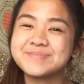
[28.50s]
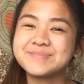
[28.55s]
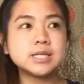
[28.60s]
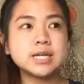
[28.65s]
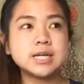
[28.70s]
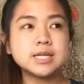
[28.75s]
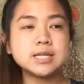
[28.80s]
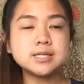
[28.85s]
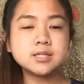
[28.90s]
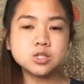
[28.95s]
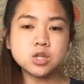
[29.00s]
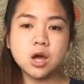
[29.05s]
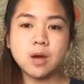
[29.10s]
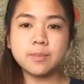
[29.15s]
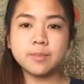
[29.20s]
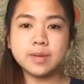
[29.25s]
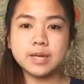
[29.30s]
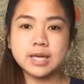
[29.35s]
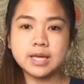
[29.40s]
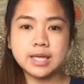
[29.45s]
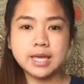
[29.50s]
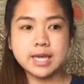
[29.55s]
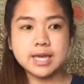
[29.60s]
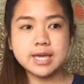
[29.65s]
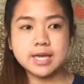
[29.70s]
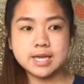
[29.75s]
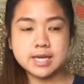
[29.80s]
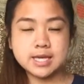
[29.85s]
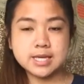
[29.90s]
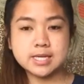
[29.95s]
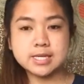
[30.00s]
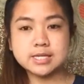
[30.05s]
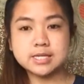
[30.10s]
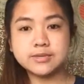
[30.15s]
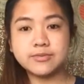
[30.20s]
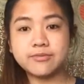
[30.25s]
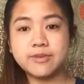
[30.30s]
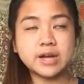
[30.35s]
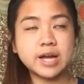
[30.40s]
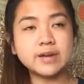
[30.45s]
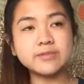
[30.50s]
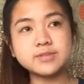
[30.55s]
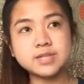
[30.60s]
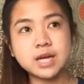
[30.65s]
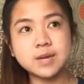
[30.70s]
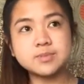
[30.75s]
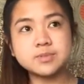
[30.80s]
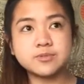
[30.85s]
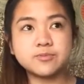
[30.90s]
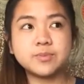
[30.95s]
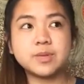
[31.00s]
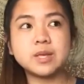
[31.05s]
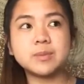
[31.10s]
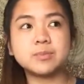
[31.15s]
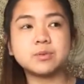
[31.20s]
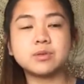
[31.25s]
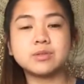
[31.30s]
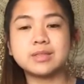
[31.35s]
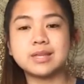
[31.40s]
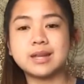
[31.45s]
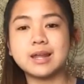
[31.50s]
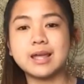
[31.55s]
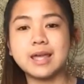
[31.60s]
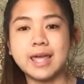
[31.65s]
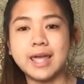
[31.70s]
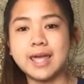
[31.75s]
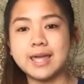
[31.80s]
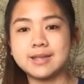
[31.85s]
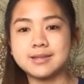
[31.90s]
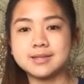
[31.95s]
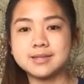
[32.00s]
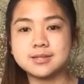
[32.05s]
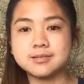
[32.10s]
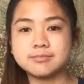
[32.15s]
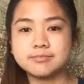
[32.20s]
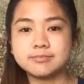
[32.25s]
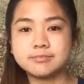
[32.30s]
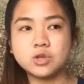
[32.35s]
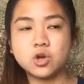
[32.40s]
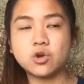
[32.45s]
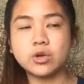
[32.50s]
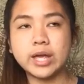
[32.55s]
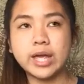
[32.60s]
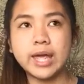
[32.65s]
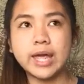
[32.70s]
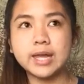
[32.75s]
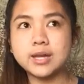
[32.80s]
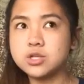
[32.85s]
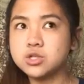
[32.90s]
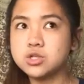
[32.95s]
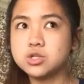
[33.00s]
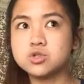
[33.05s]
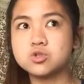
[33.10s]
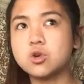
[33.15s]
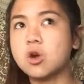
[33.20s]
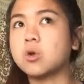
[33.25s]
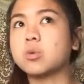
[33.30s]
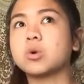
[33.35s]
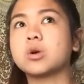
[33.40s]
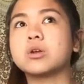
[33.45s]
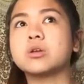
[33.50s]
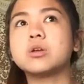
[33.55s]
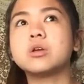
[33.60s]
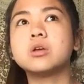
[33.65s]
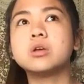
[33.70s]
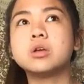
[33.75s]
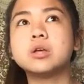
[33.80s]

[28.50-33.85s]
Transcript: Today's topic is five types of people that I hate. Okay, hate is a strong word.